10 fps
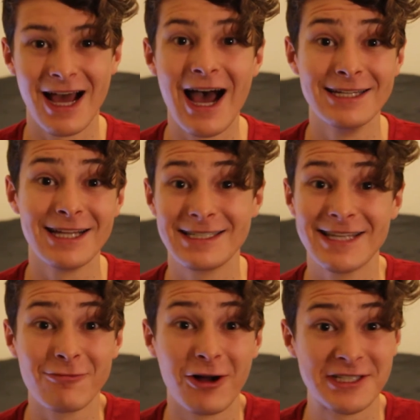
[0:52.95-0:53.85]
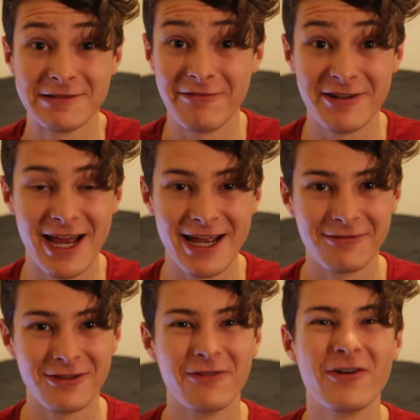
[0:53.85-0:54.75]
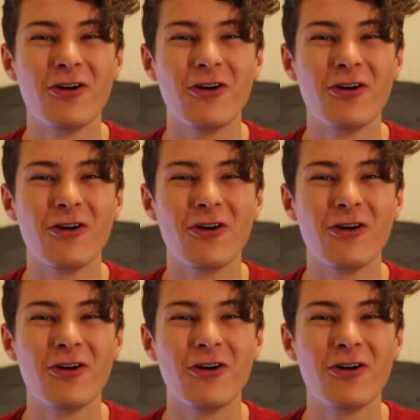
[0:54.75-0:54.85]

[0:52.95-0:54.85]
And I still watch her every day and love